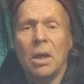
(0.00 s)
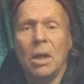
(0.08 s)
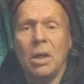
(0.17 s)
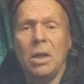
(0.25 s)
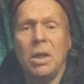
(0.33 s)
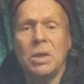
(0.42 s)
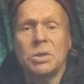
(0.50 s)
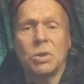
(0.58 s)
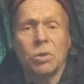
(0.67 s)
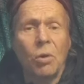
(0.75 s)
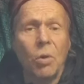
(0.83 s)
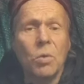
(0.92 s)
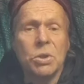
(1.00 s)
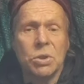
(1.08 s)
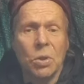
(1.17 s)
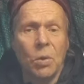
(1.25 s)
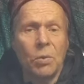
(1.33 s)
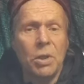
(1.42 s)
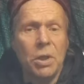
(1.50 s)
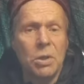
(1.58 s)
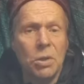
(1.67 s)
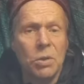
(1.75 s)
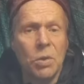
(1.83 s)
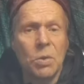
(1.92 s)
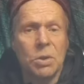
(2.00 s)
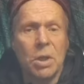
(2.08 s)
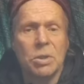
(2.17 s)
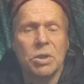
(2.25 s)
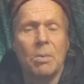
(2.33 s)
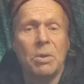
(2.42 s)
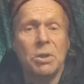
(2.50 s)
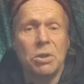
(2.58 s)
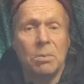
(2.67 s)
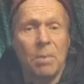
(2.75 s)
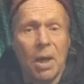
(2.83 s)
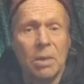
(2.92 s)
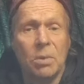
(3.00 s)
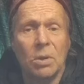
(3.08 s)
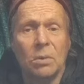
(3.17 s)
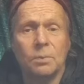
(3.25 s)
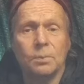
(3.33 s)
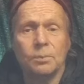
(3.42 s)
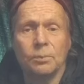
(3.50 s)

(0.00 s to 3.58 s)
is a true story in the New Testament, in the Bible.